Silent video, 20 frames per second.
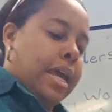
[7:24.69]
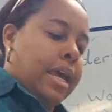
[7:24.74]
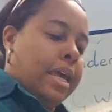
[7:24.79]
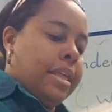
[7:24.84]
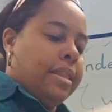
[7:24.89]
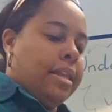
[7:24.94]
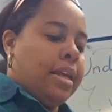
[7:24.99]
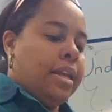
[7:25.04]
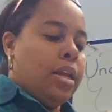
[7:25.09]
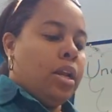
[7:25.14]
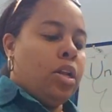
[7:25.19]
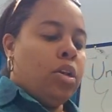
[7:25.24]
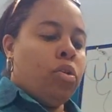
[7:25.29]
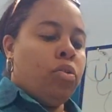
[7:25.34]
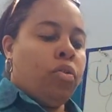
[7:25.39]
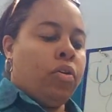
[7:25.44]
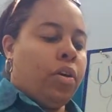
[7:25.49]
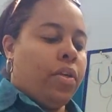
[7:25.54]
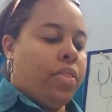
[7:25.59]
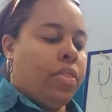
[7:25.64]
And then
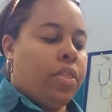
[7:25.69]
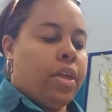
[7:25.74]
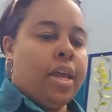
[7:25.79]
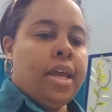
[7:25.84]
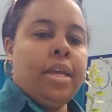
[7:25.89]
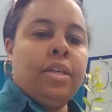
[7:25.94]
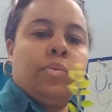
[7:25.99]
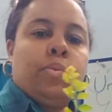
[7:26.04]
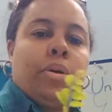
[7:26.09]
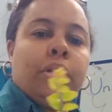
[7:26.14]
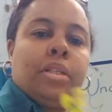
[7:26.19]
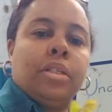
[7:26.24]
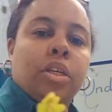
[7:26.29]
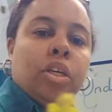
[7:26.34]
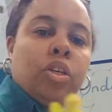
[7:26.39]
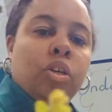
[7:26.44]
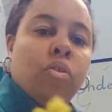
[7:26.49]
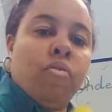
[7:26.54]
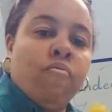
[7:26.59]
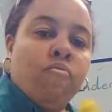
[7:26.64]
look at these ones,
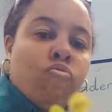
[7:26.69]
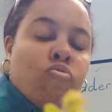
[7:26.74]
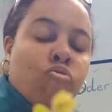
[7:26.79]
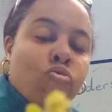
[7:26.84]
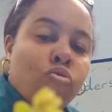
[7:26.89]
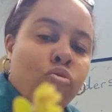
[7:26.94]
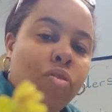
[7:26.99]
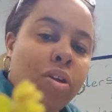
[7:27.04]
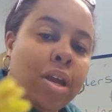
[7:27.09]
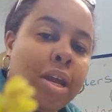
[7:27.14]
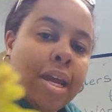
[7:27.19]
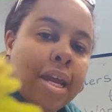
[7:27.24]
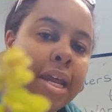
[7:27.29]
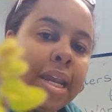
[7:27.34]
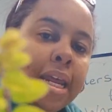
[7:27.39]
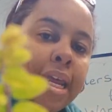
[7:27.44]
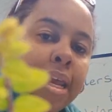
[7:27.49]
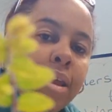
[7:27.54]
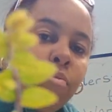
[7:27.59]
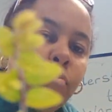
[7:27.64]

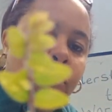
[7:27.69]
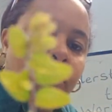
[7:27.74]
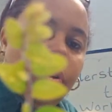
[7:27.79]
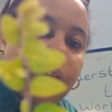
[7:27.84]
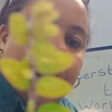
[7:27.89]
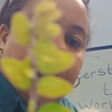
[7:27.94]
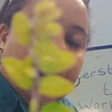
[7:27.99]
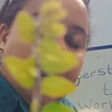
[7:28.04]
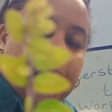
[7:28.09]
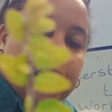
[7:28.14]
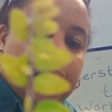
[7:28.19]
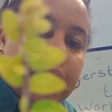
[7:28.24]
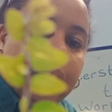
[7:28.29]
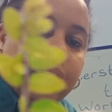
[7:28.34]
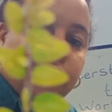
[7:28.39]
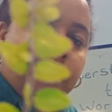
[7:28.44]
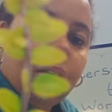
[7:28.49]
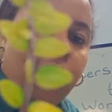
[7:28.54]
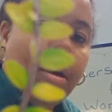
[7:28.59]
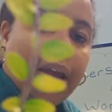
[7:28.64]
really, really
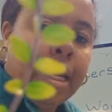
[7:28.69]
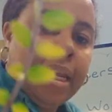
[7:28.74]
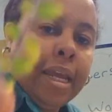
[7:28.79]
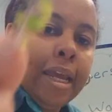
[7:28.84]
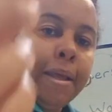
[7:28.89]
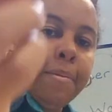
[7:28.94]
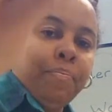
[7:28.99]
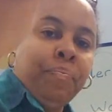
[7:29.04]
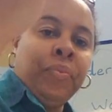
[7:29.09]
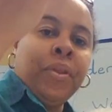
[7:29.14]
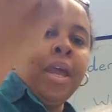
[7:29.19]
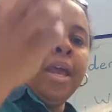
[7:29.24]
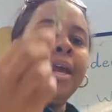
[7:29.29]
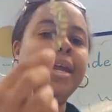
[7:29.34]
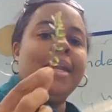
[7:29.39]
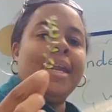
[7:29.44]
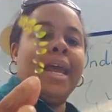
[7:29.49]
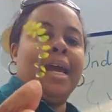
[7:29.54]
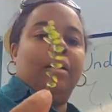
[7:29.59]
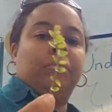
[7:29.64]
tiny.
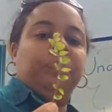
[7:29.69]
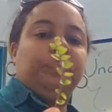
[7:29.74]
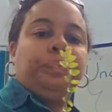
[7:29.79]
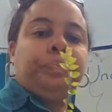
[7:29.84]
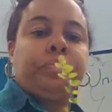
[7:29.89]
Now,